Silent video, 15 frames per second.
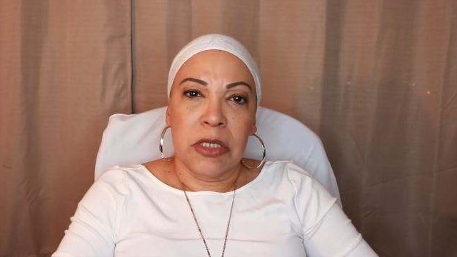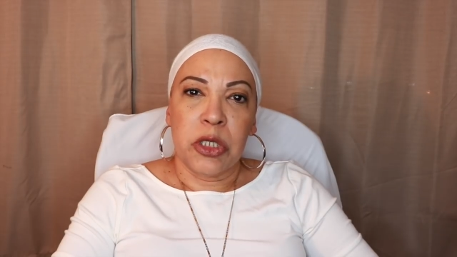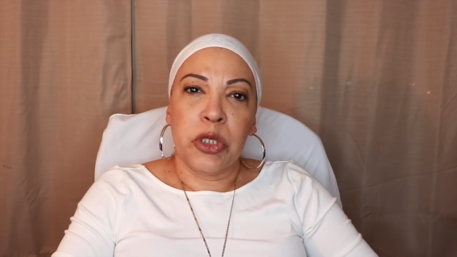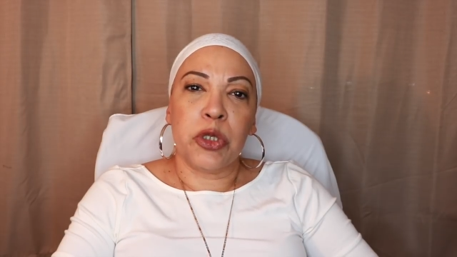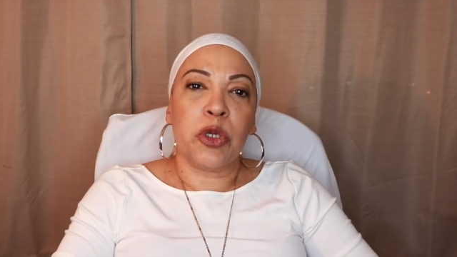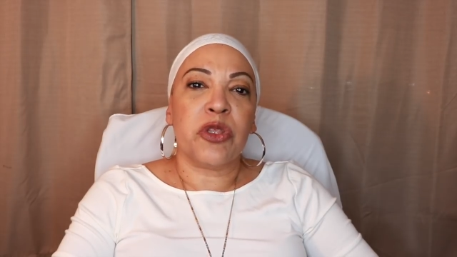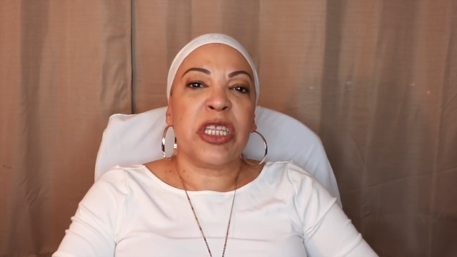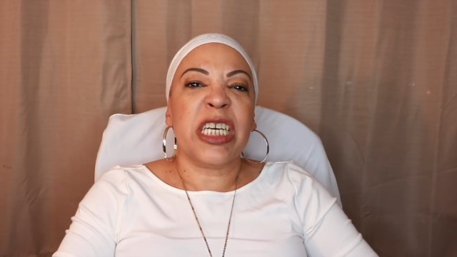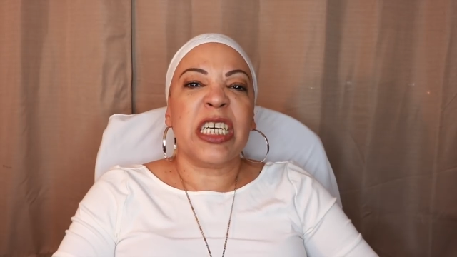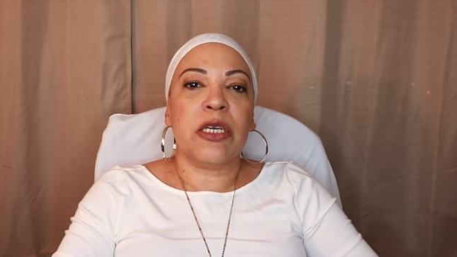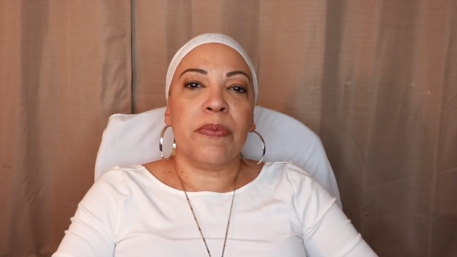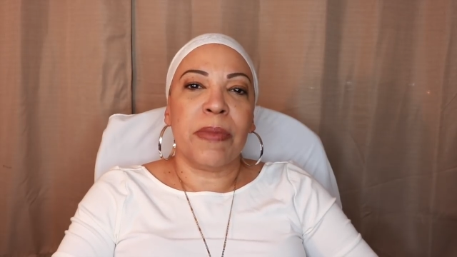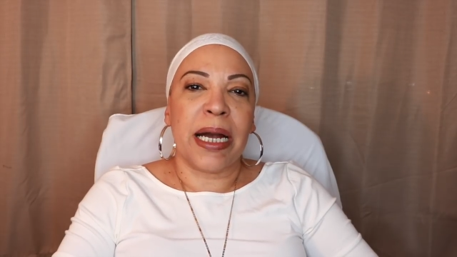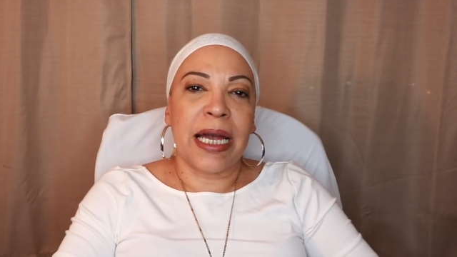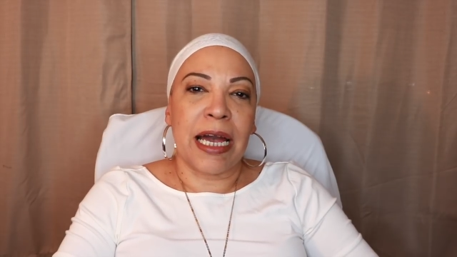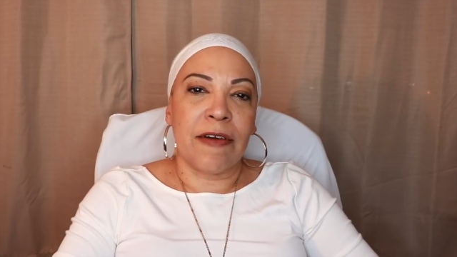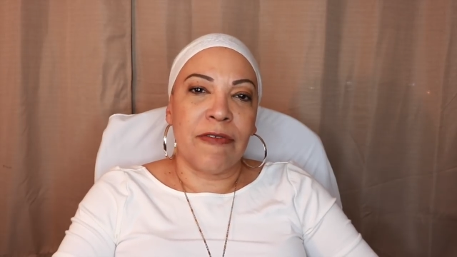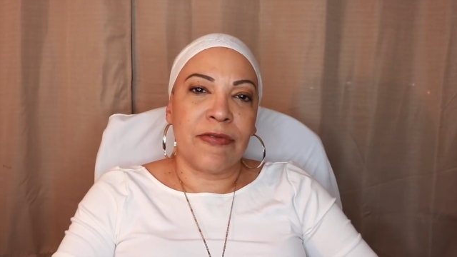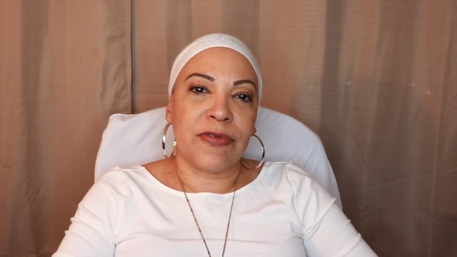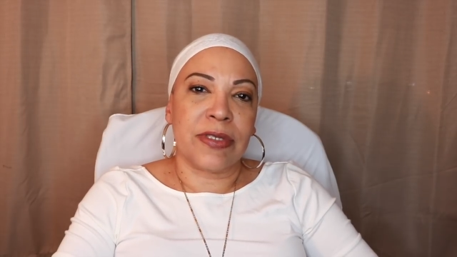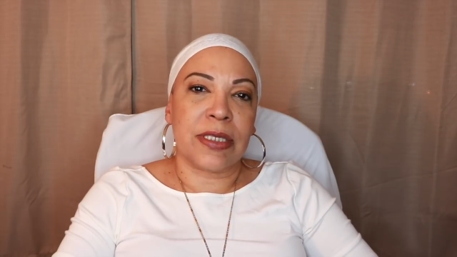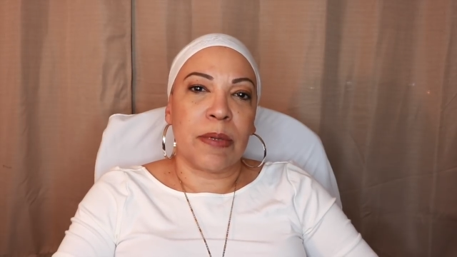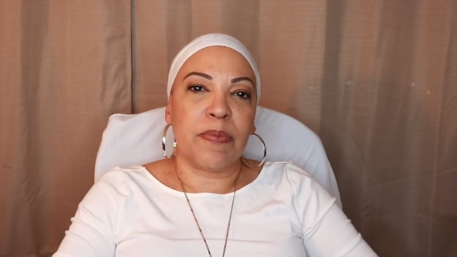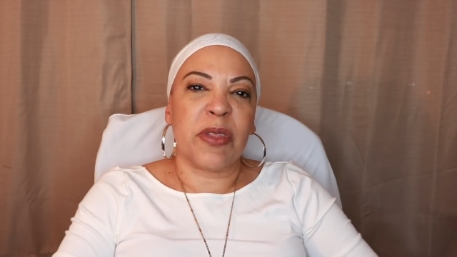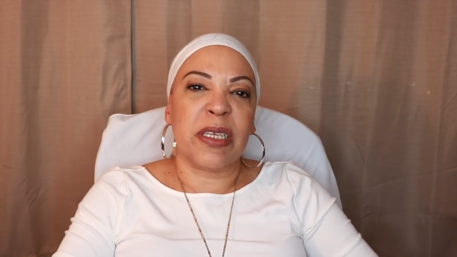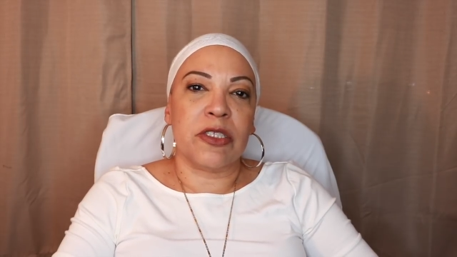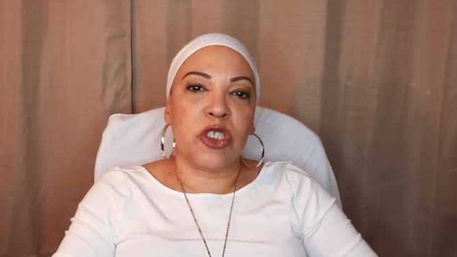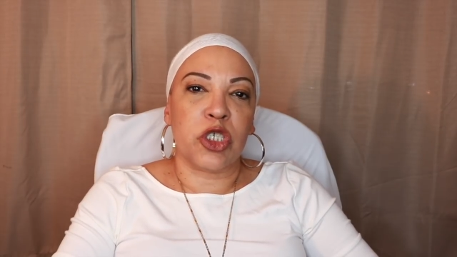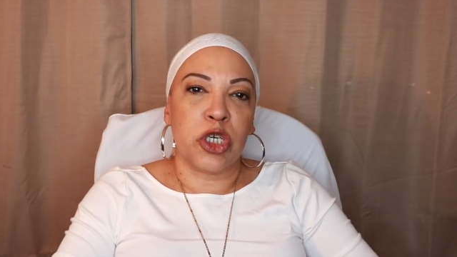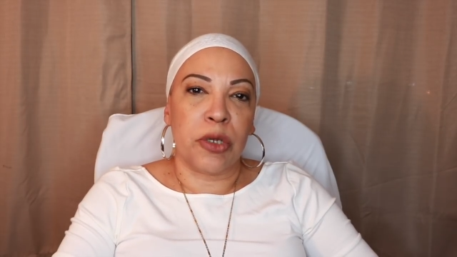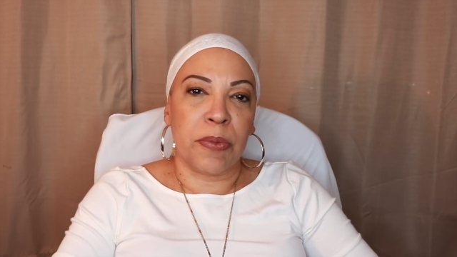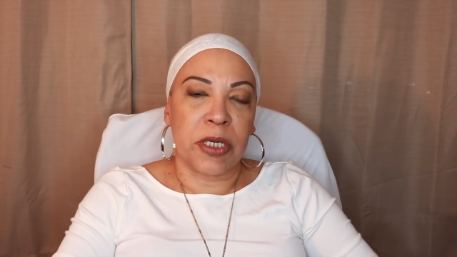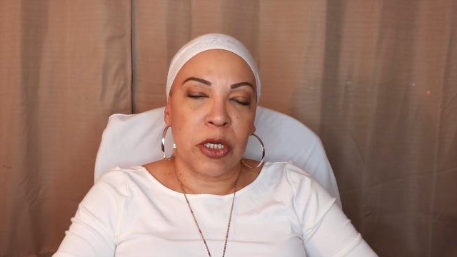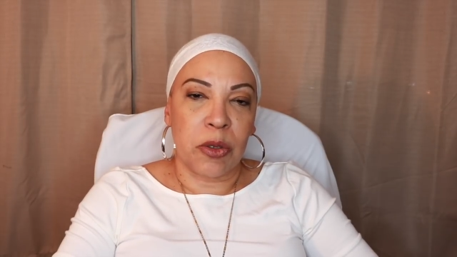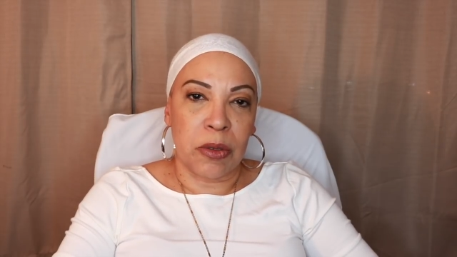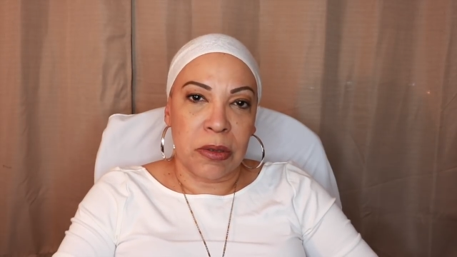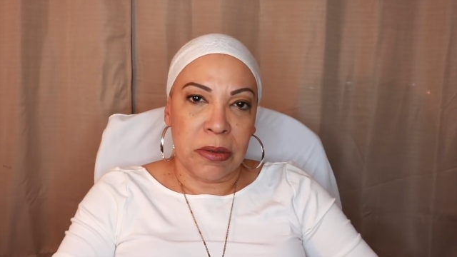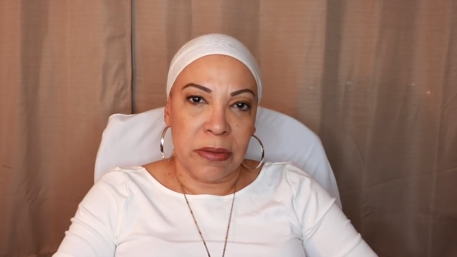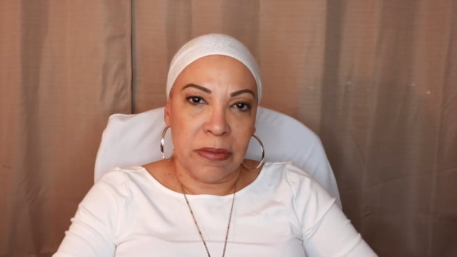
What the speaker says: "You don't think you might have something terminal?"